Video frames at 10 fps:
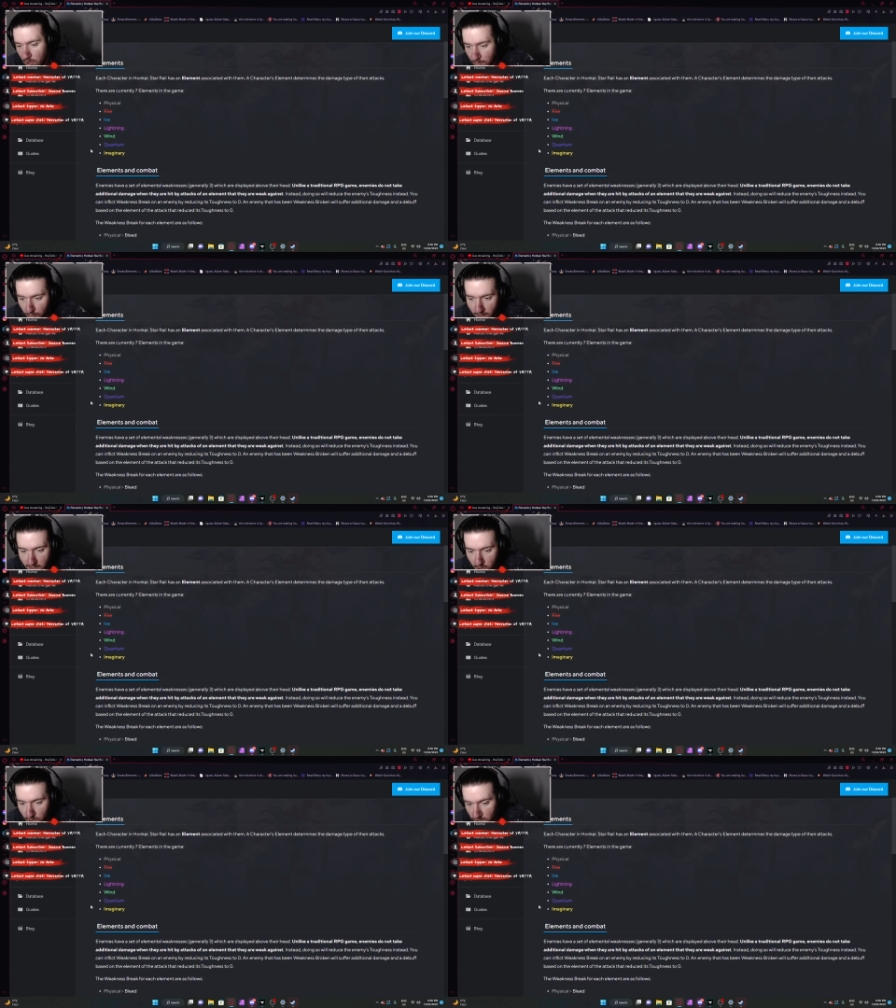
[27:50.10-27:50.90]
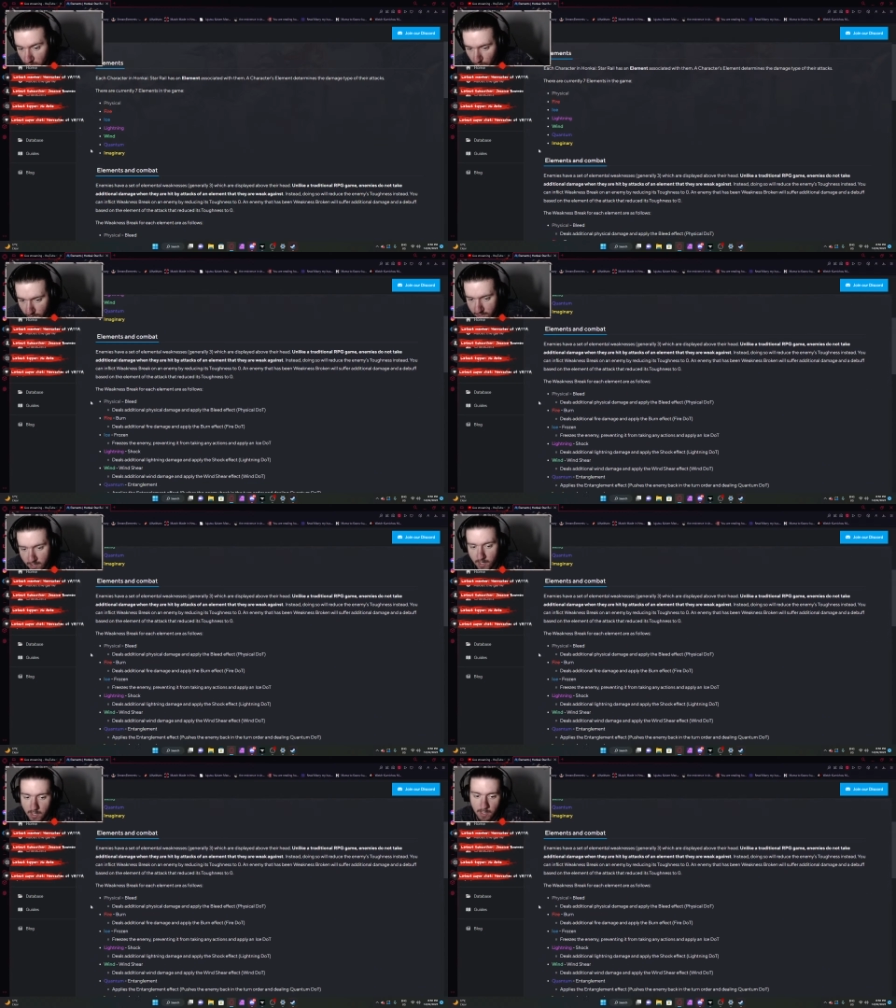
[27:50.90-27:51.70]
you break the shield with,
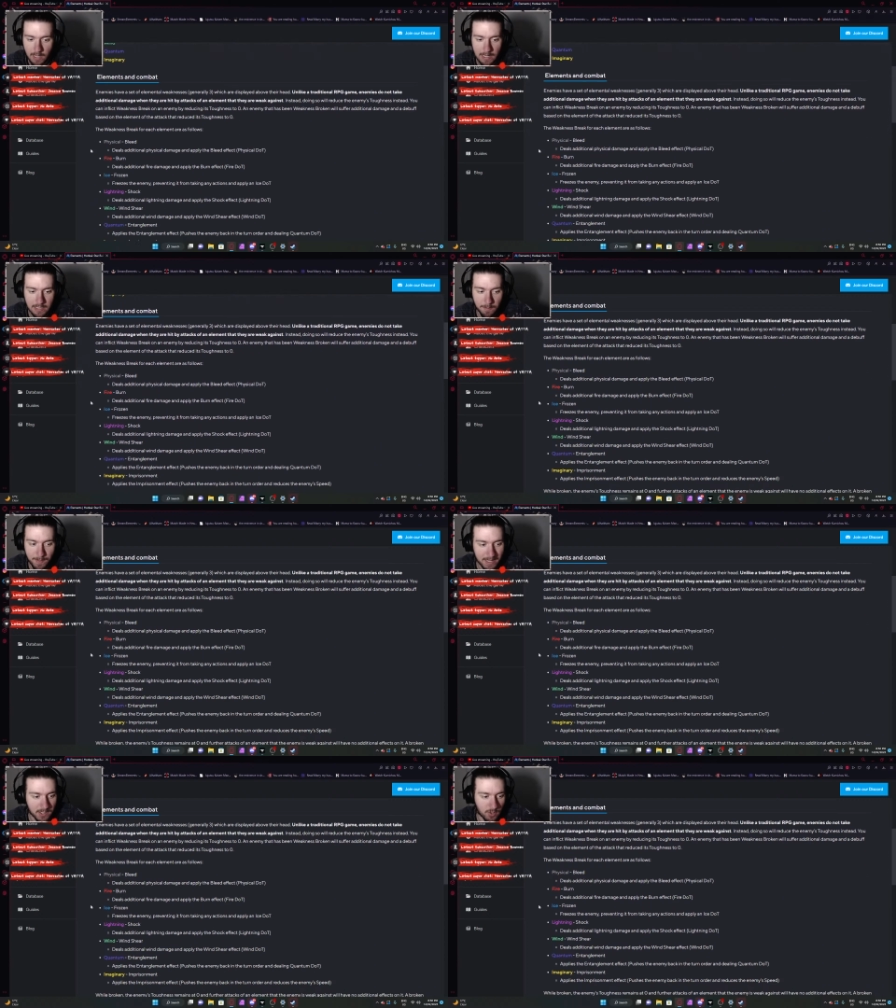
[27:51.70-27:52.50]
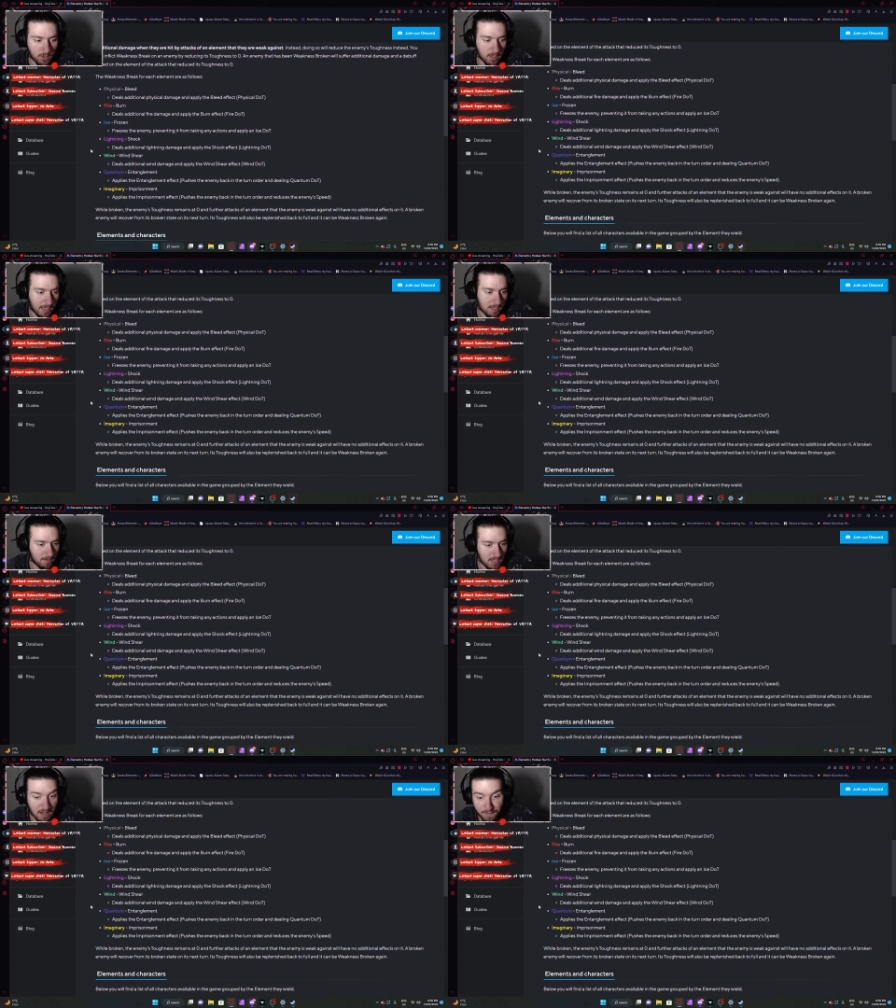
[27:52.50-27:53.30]
uh, depends on like
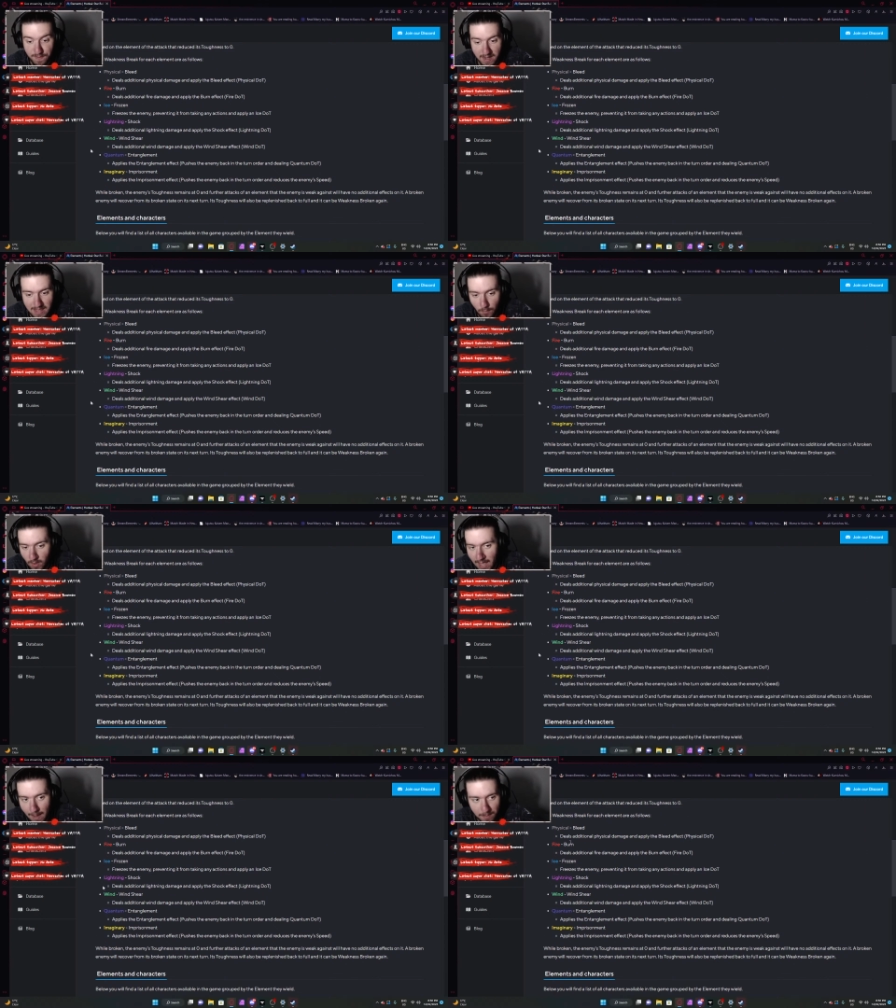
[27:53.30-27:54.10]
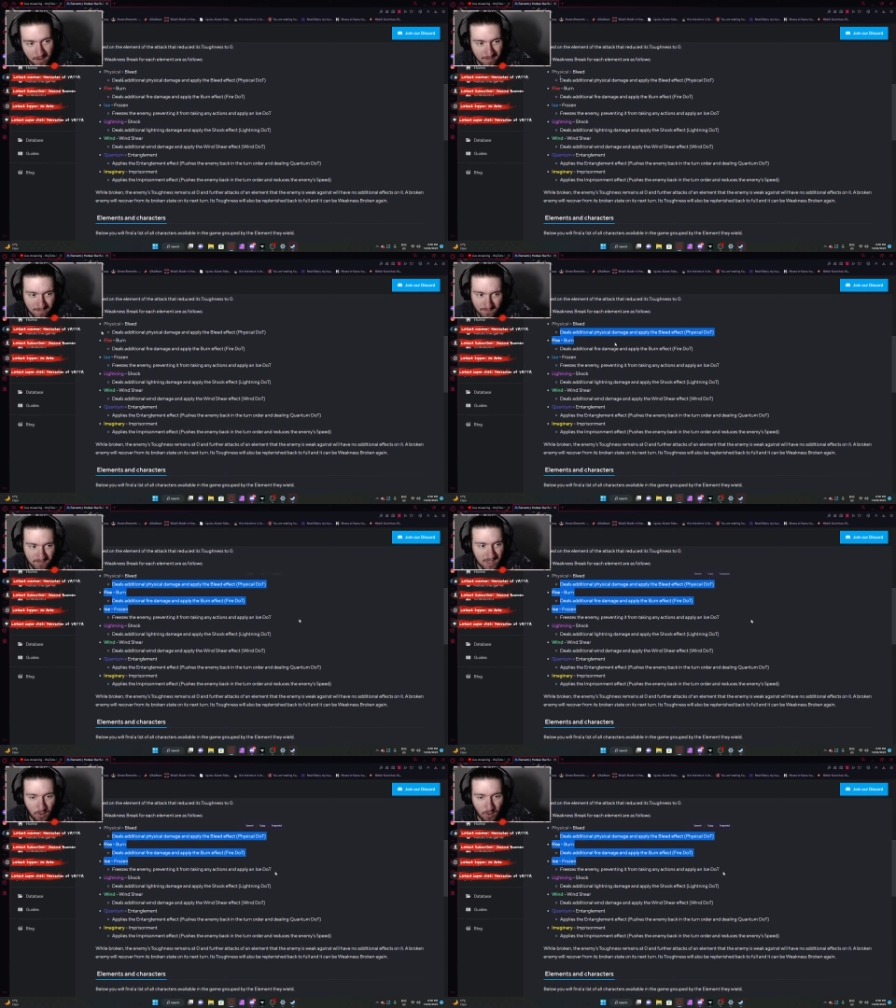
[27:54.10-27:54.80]
the effect that will happen. They're